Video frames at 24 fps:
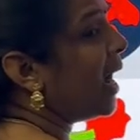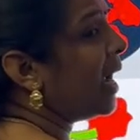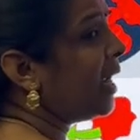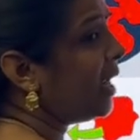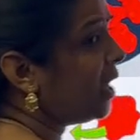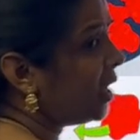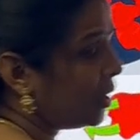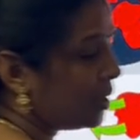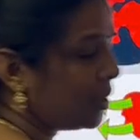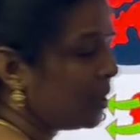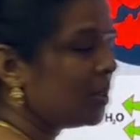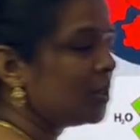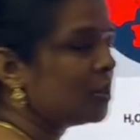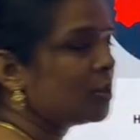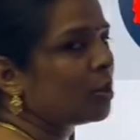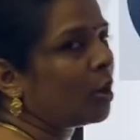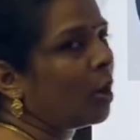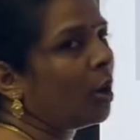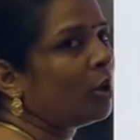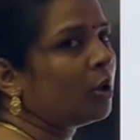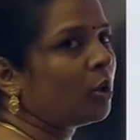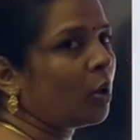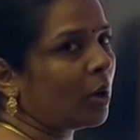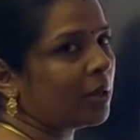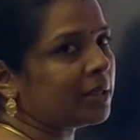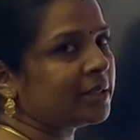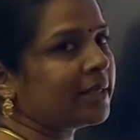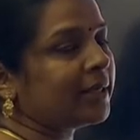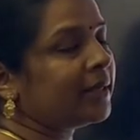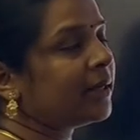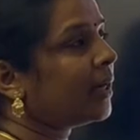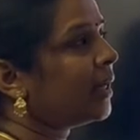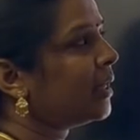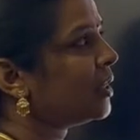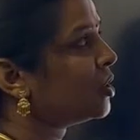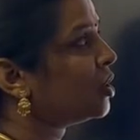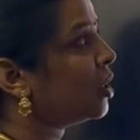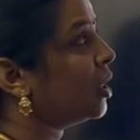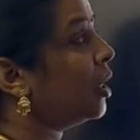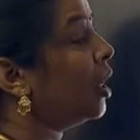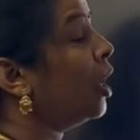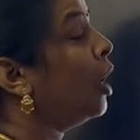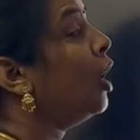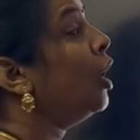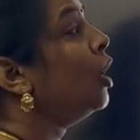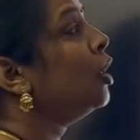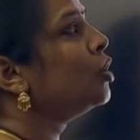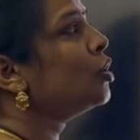high salt concentration.
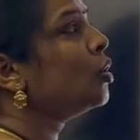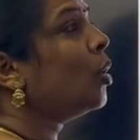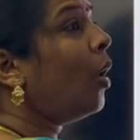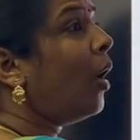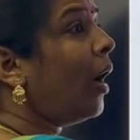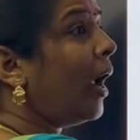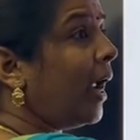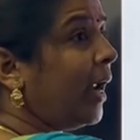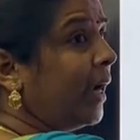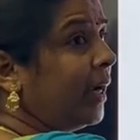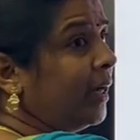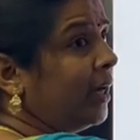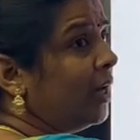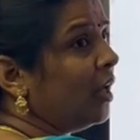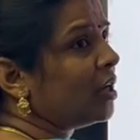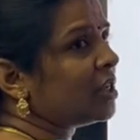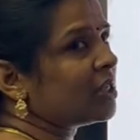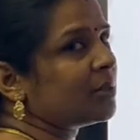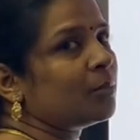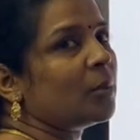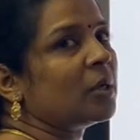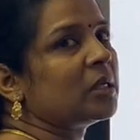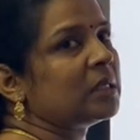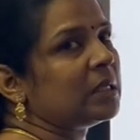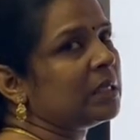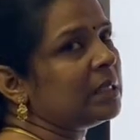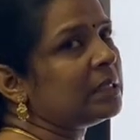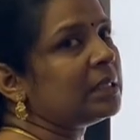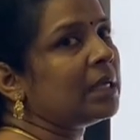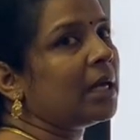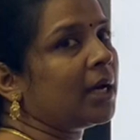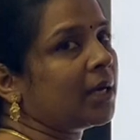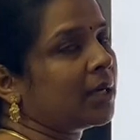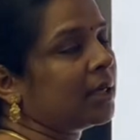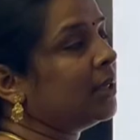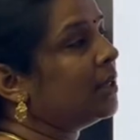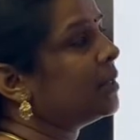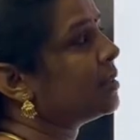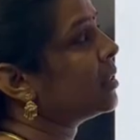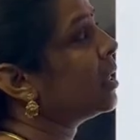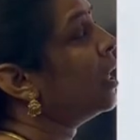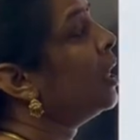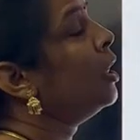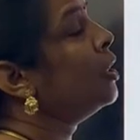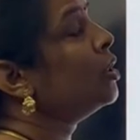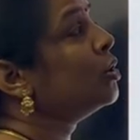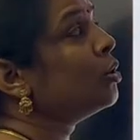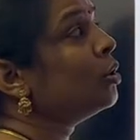So end osmosis occurs.
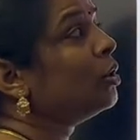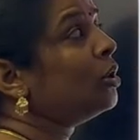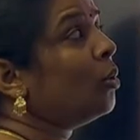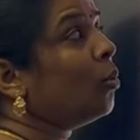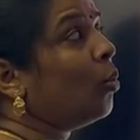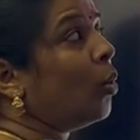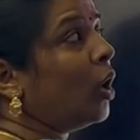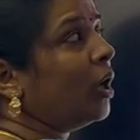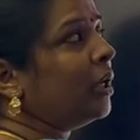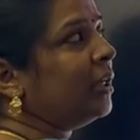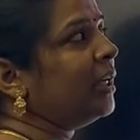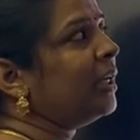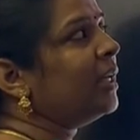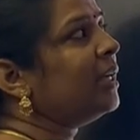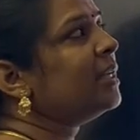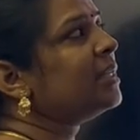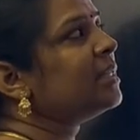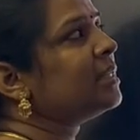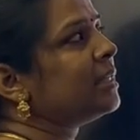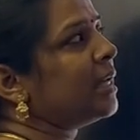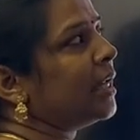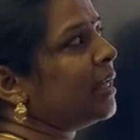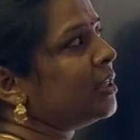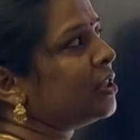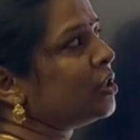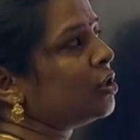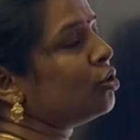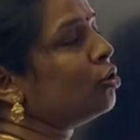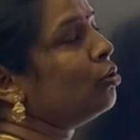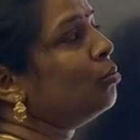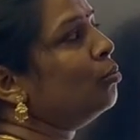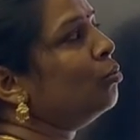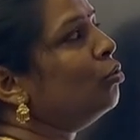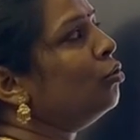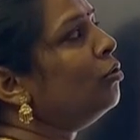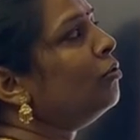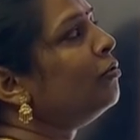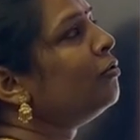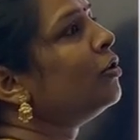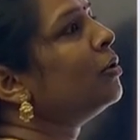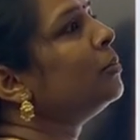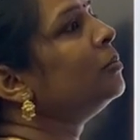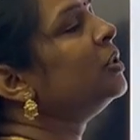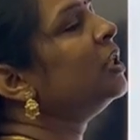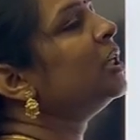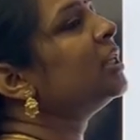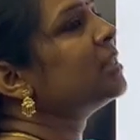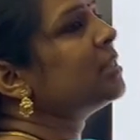So the water tends to move
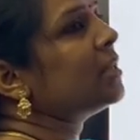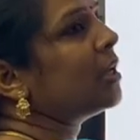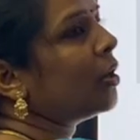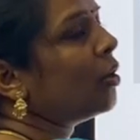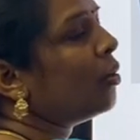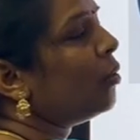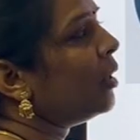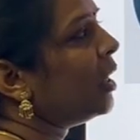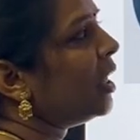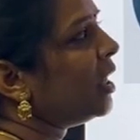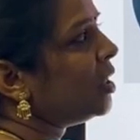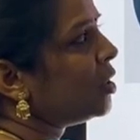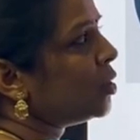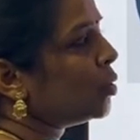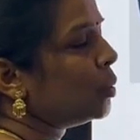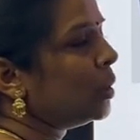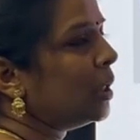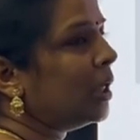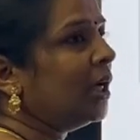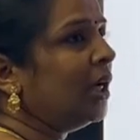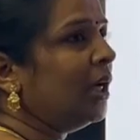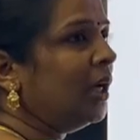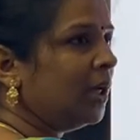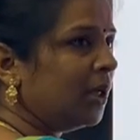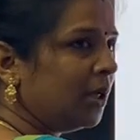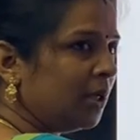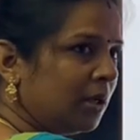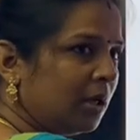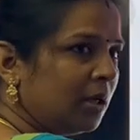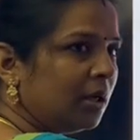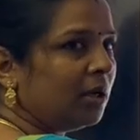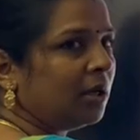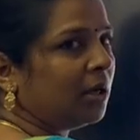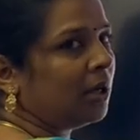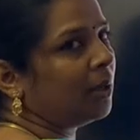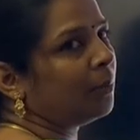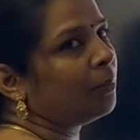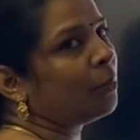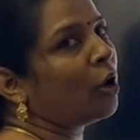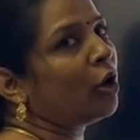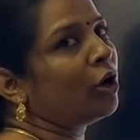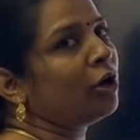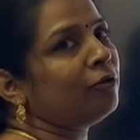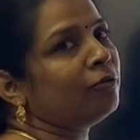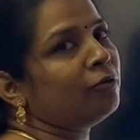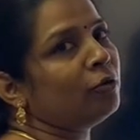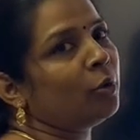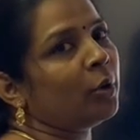from the surrounding to the
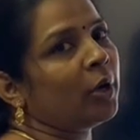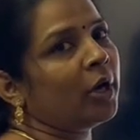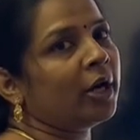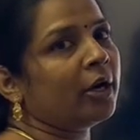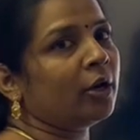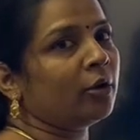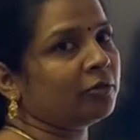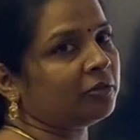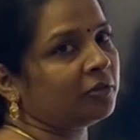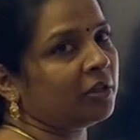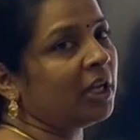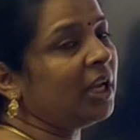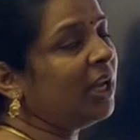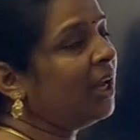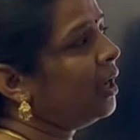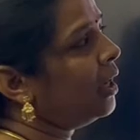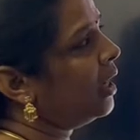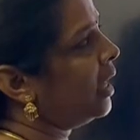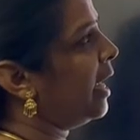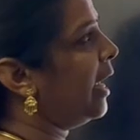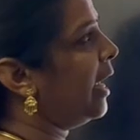body fluid of the